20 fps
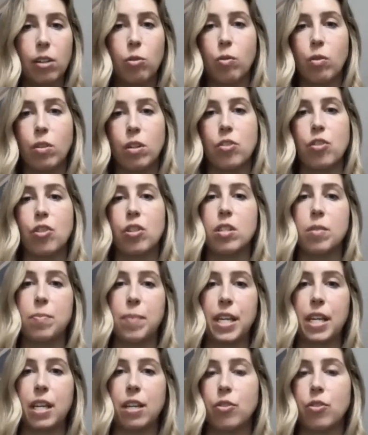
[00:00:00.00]
or just
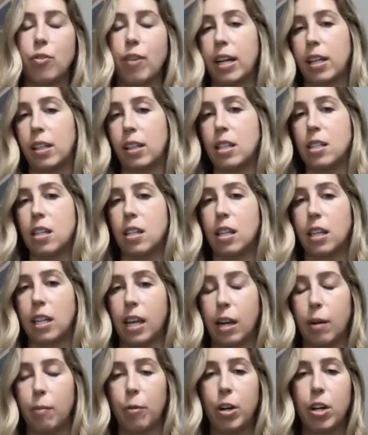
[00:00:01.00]
speaking directly to the
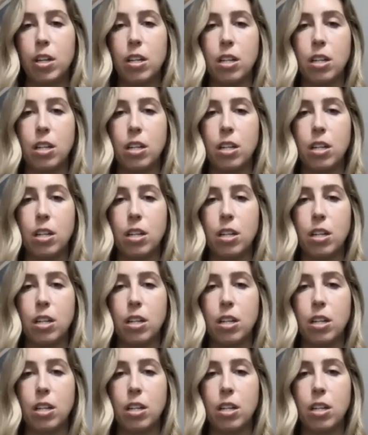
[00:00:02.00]
camera.